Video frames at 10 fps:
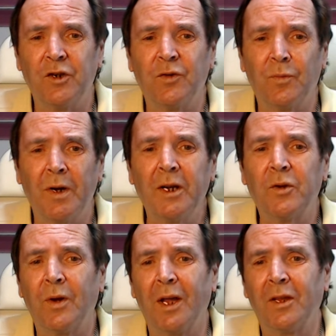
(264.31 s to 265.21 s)
of
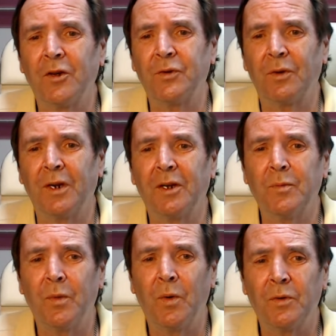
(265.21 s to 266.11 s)
microelectronic
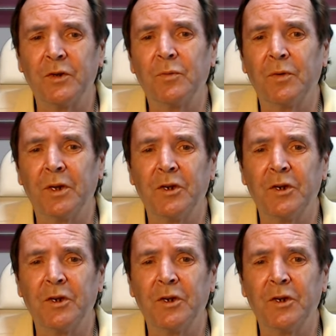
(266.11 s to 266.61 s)
components within